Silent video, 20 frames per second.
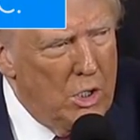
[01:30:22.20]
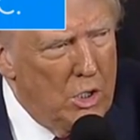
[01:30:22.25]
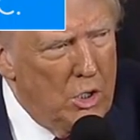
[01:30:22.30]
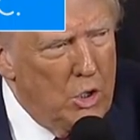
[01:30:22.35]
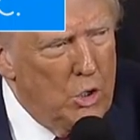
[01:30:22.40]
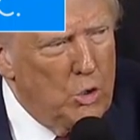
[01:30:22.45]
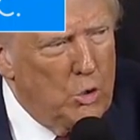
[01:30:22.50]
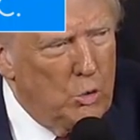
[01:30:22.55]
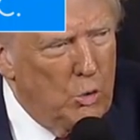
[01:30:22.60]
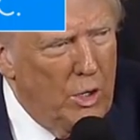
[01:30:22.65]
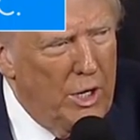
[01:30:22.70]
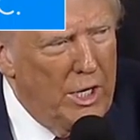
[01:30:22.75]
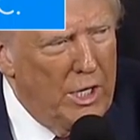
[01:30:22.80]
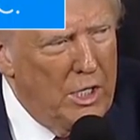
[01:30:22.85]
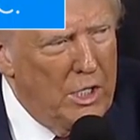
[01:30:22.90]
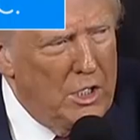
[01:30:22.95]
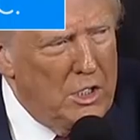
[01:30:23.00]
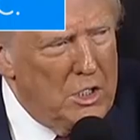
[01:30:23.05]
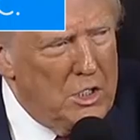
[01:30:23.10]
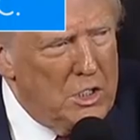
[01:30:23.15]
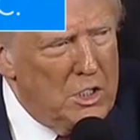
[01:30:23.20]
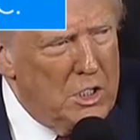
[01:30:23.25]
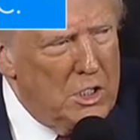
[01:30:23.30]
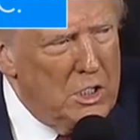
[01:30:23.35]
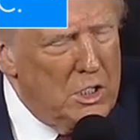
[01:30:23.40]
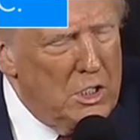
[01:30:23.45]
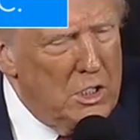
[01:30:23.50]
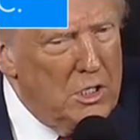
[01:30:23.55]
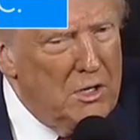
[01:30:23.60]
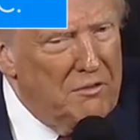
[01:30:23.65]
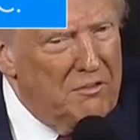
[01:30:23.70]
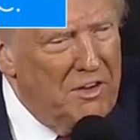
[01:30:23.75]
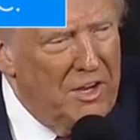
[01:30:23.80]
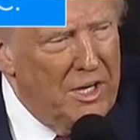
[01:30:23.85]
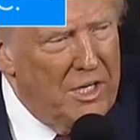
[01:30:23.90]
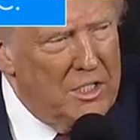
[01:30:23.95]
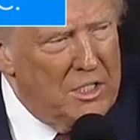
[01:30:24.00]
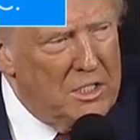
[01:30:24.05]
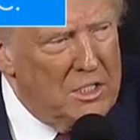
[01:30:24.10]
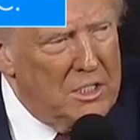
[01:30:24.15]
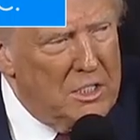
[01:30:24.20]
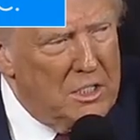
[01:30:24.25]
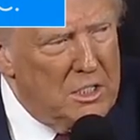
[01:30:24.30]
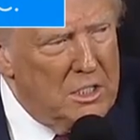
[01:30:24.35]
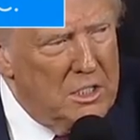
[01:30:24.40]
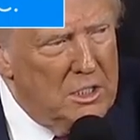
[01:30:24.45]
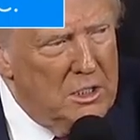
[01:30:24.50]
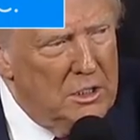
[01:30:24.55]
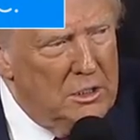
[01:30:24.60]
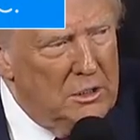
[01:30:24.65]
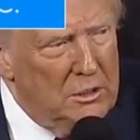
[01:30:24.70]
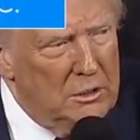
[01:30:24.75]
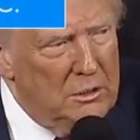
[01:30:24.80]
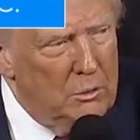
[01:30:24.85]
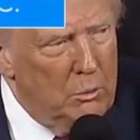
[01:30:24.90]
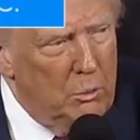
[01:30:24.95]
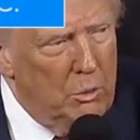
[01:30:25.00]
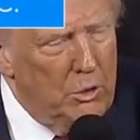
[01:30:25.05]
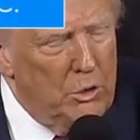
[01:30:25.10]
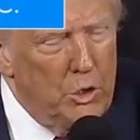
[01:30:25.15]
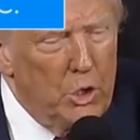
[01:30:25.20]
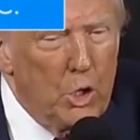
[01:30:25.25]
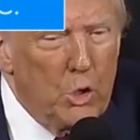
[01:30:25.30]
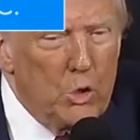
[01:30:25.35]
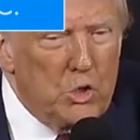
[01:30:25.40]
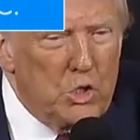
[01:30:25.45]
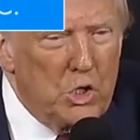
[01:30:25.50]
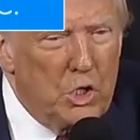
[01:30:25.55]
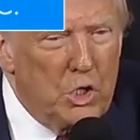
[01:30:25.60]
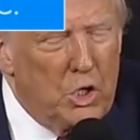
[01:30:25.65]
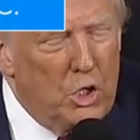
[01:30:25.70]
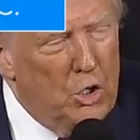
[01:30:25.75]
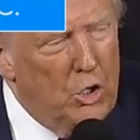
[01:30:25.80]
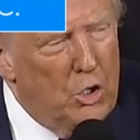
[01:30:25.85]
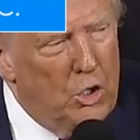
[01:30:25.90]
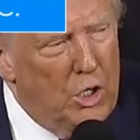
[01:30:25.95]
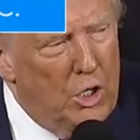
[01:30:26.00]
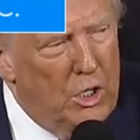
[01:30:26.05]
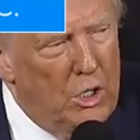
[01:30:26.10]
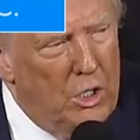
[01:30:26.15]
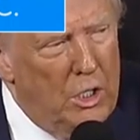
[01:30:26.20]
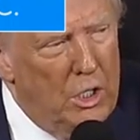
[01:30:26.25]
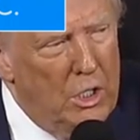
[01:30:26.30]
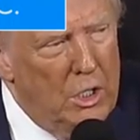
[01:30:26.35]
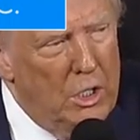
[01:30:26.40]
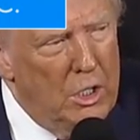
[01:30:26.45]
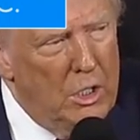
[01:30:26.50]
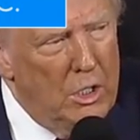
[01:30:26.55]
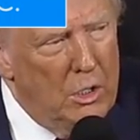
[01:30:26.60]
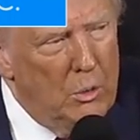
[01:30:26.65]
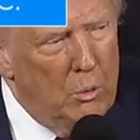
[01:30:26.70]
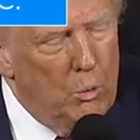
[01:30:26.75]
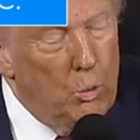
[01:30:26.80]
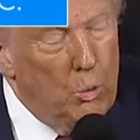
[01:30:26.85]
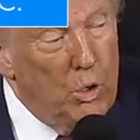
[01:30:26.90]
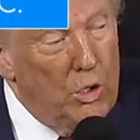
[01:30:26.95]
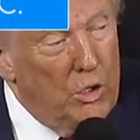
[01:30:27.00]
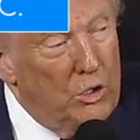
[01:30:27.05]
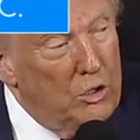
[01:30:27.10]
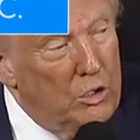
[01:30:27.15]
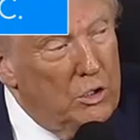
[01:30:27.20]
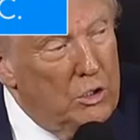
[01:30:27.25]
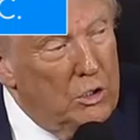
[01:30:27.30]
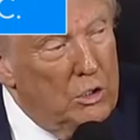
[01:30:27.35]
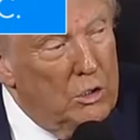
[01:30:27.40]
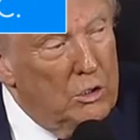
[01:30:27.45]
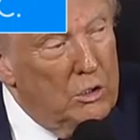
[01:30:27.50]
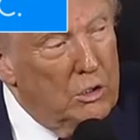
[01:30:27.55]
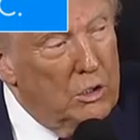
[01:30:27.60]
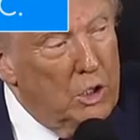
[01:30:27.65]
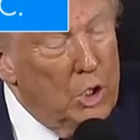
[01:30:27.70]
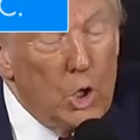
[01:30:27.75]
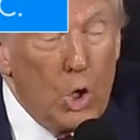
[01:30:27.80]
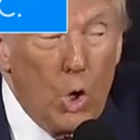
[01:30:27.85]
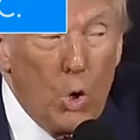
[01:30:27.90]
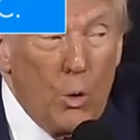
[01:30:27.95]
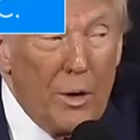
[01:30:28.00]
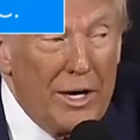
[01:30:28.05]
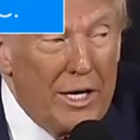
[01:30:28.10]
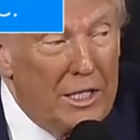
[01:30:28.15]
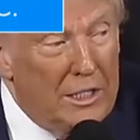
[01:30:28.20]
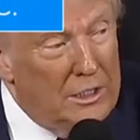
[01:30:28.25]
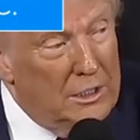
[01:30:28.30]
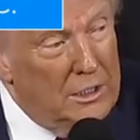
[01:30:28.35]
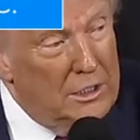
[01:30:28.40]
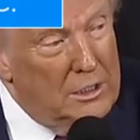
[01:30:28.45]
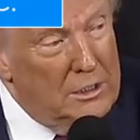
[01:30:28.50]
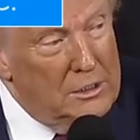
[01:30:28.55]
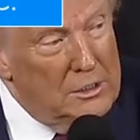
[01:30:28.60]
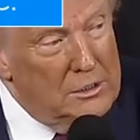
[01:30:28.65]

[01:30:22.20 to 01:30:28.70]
Ukraine's defense with no security, with no anything.